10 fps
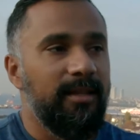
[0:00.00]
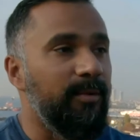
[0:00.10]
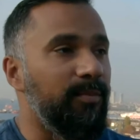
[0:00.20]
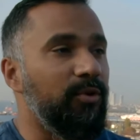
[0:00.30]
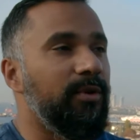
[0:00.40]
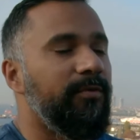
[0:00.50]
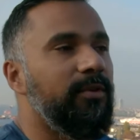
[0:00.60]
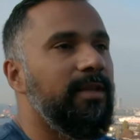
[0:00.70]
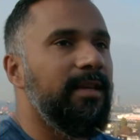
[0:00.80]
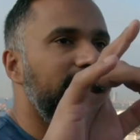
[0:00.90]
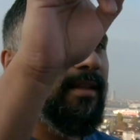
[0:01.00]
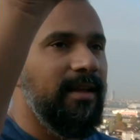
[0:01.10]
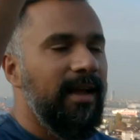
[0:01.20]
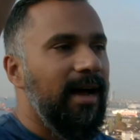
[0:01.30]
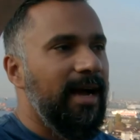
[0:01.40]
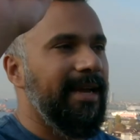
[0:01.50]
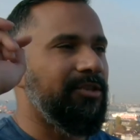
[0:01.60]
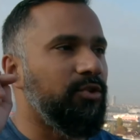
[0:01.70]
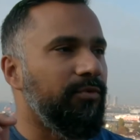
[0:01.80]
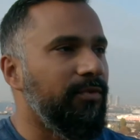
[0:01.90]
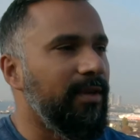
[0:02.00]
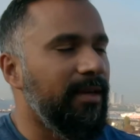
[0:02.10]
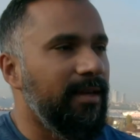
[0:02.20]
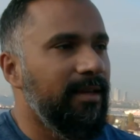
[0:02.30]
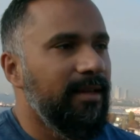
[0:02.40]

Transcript: the beautiful thing, Hagia Sophia.